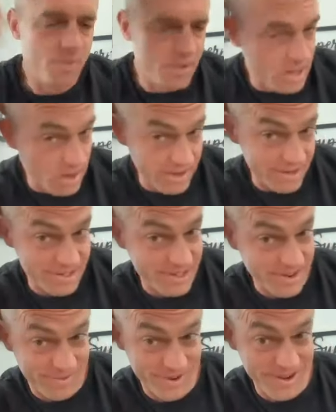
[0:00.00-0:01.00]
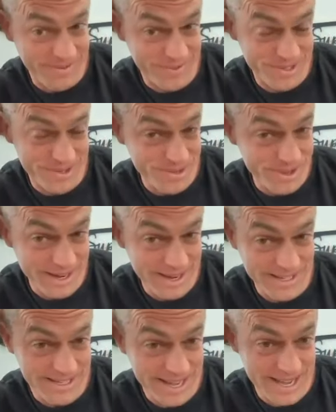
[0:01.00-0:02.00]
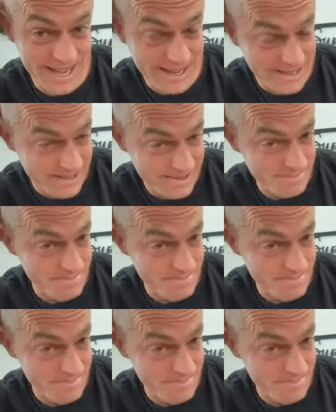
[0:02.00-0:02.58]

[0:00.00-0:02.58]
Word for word: we'll get all their stuff ready for school the next day.